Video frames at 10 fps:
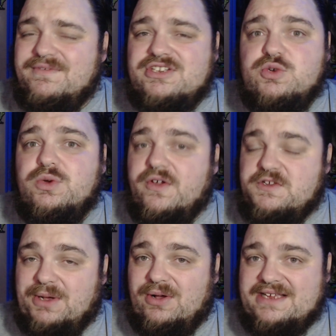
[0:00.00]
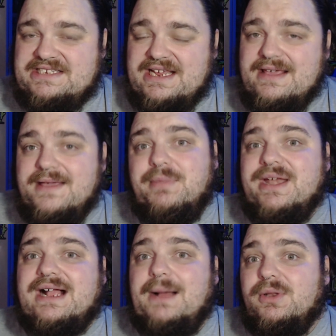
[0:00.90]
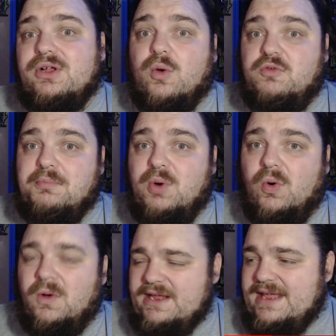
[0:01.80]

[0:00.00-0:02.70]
even 2 of those behinds, been a couple of goals more.